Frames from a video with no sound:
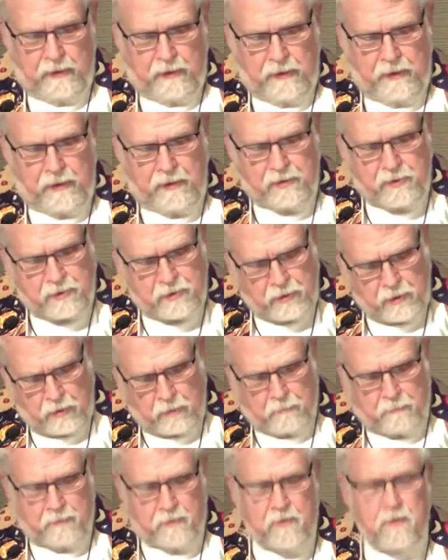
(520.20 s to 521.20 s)
He
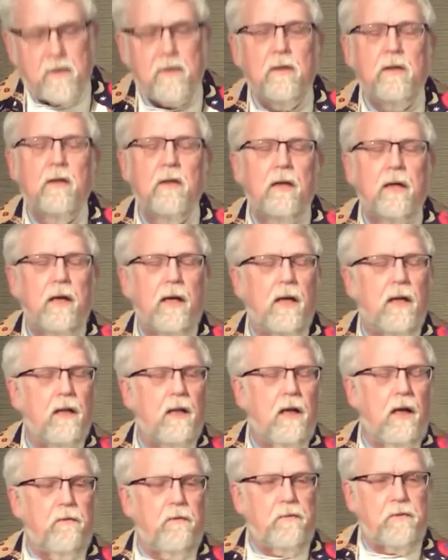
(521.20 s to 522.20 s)
stoops, he
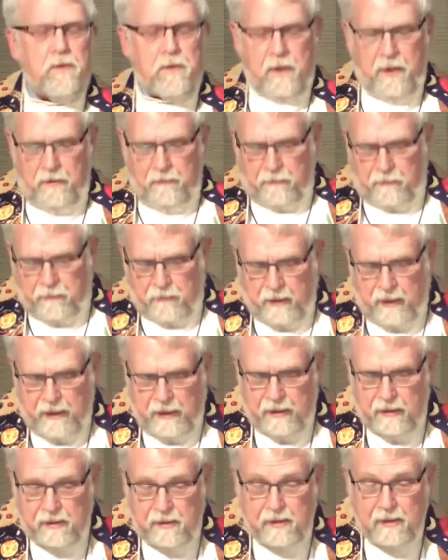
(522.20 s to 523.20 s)
lifts, he
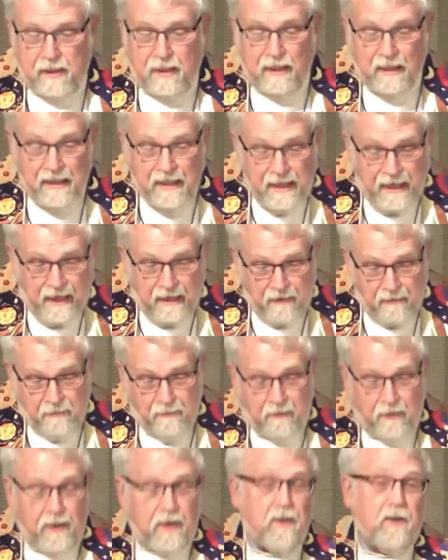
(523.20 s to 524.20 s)
flings.
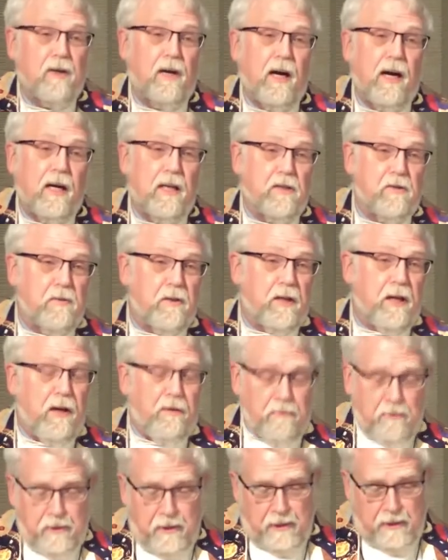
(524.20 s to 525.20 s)
"Live," he cries with
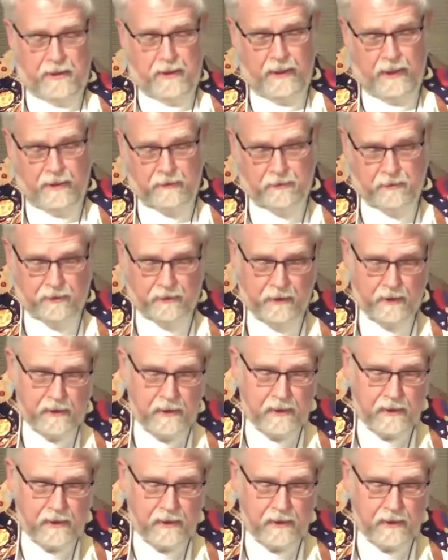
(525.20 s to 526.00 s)
every encounter.